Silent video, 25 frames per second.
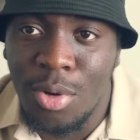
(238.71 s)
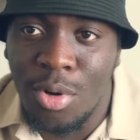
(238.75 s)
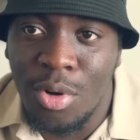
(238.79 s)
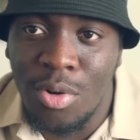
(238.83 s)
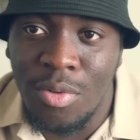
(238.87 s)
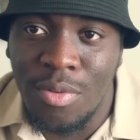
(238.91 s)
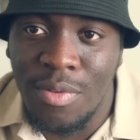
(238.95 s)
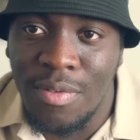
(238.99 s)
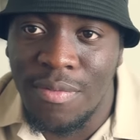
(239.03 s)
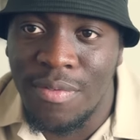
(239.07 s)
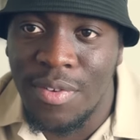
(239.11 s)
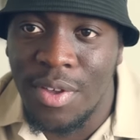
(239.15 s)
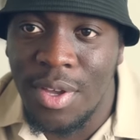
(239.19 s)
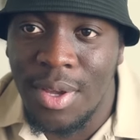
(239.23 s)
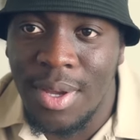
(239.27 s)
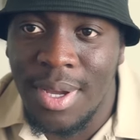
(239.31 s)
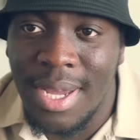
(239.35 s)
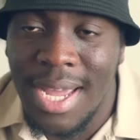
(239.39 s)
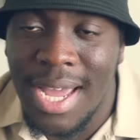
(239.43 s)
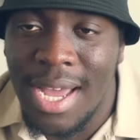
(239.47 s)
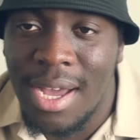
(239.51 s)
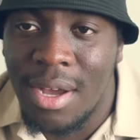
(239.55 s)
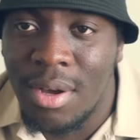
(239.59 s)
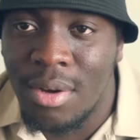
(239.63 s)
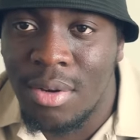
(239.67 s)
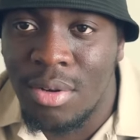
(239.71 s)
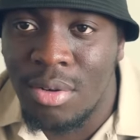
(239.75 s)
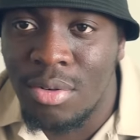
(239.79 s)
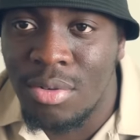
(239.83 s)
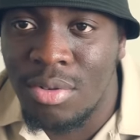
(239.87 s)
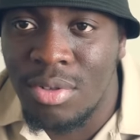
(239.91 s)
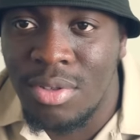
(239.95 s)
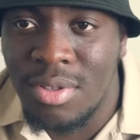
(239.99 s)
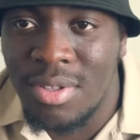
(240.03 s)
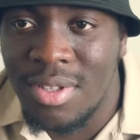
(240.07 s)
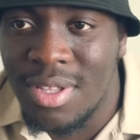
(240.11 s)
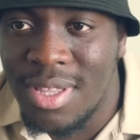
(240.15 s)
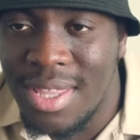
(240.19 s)
or reviewing how
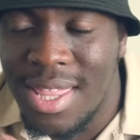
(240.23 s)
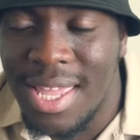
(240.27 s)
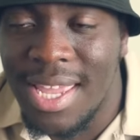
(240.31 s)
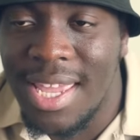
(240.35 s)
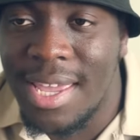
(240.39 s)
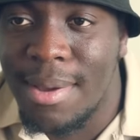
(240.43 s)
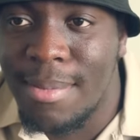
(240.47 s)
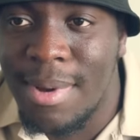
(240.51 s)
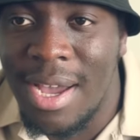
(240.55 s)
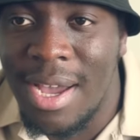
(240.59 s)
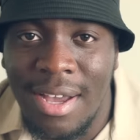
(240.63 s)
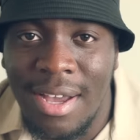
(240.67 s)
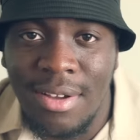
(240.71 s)
or thinking